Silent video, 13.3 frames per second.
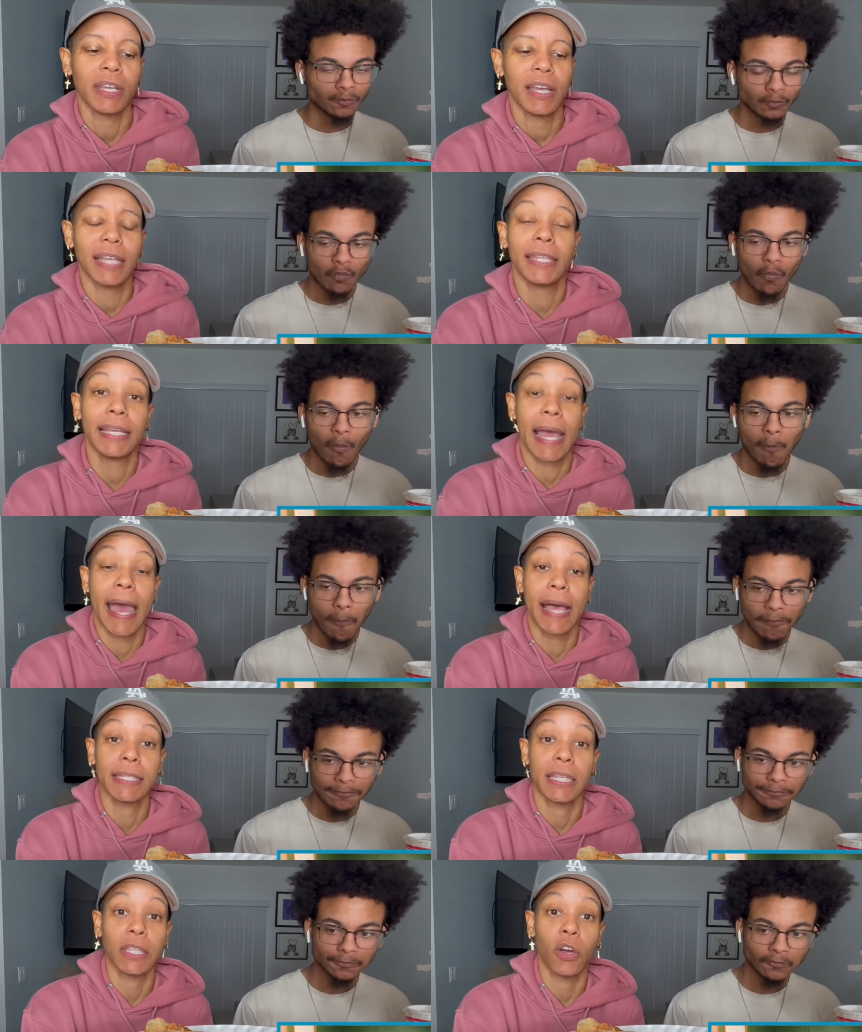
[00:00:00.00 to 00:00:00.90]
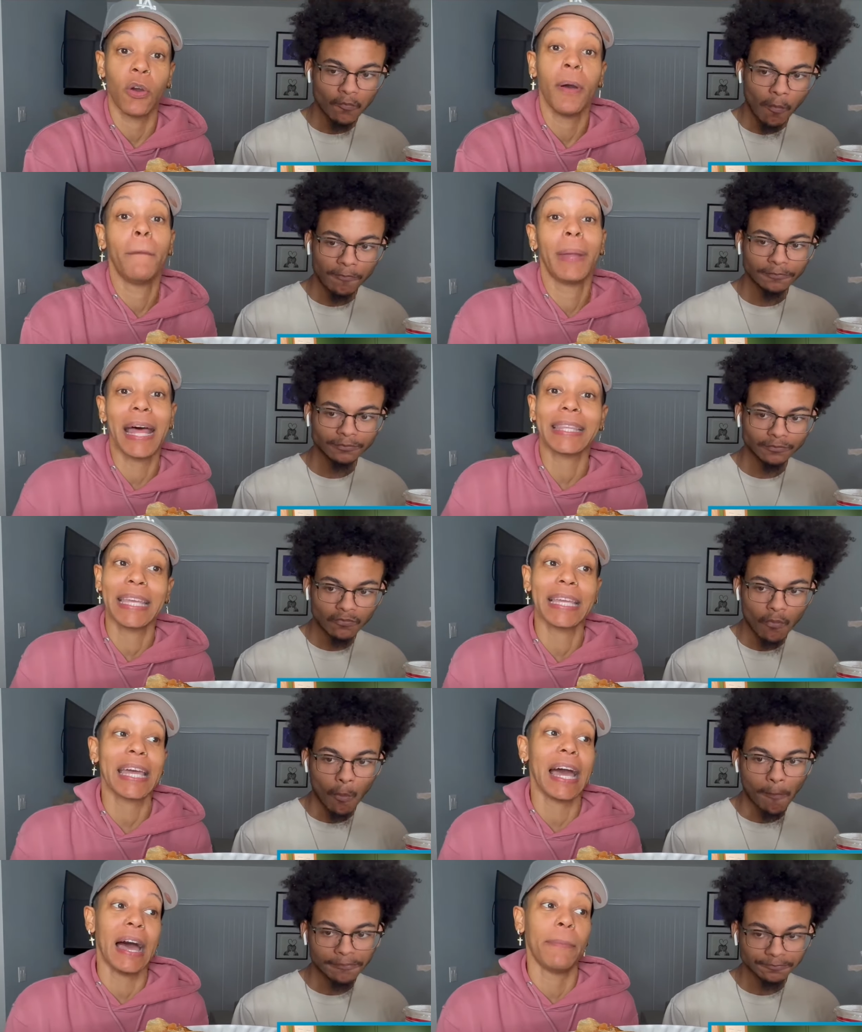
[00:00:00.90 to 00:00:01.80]
Speaker 1: I okay. think I asked it though, but I
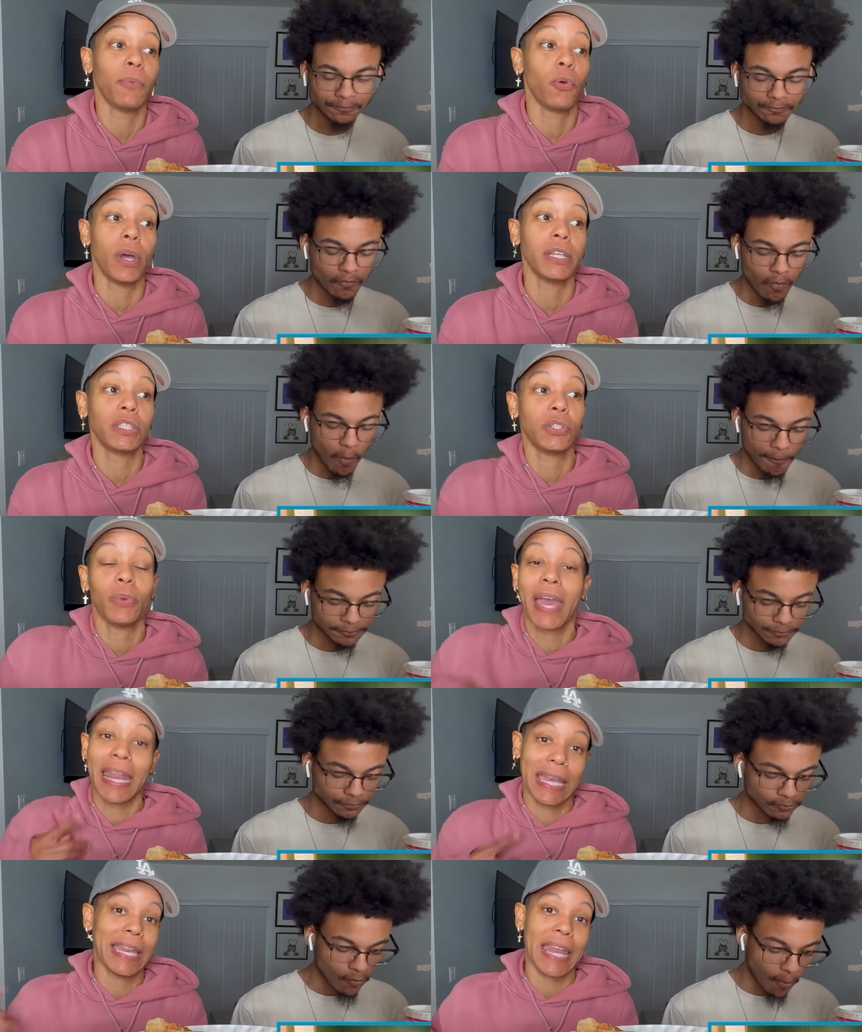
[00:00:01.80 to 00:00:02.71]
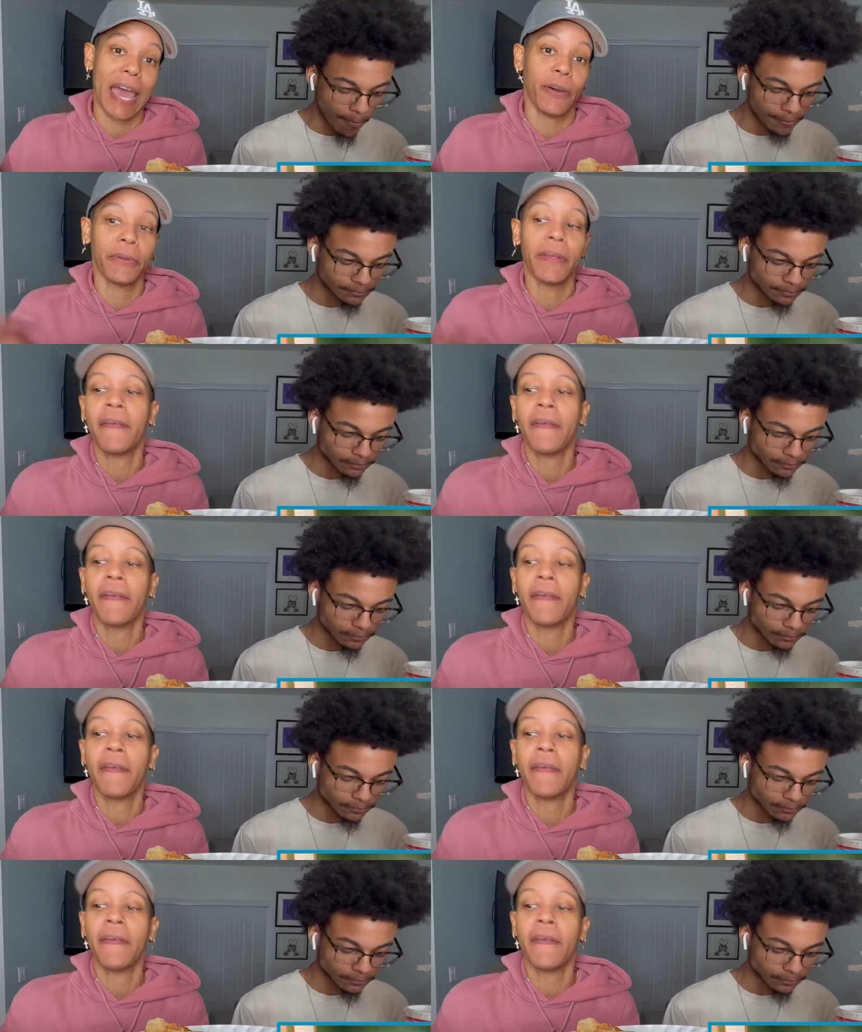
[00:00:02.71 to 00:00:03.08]
think I'm going to edit it out.